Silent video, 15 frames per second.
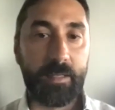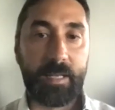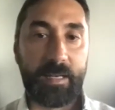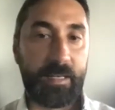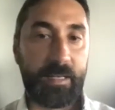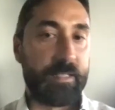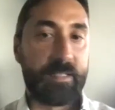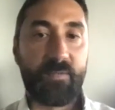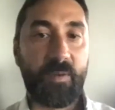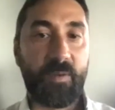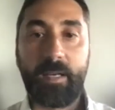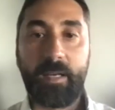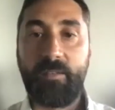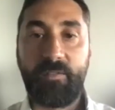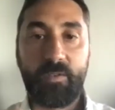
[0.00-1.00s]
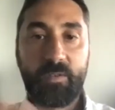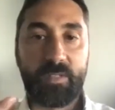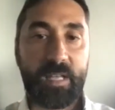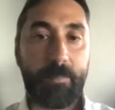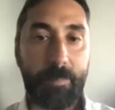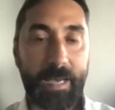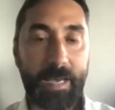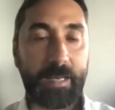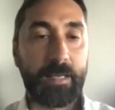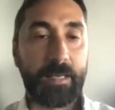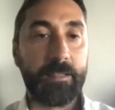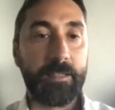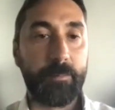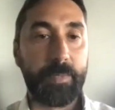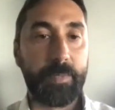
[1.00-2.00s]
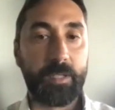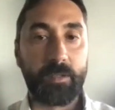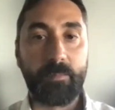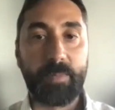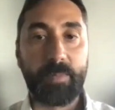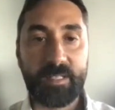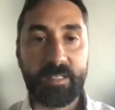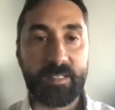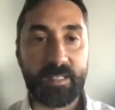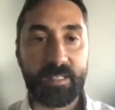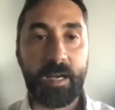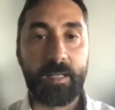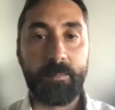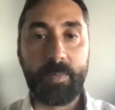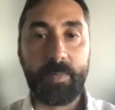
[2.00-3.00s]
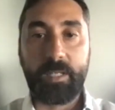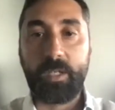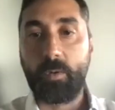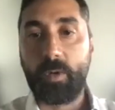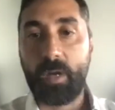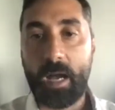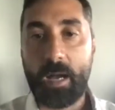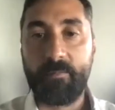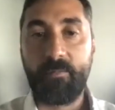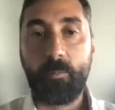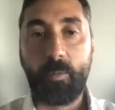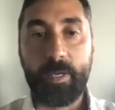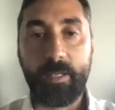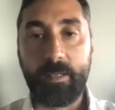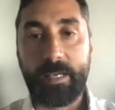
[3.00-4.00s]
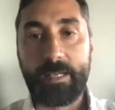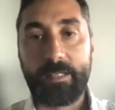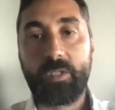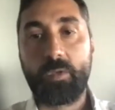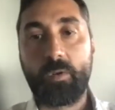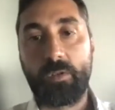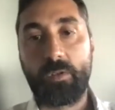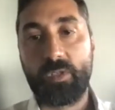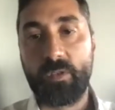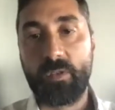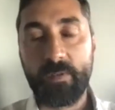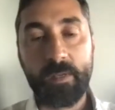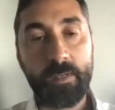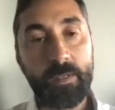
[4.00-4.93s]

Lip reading: Then it's fine if you step back a little bit on the business side, but you come with that source of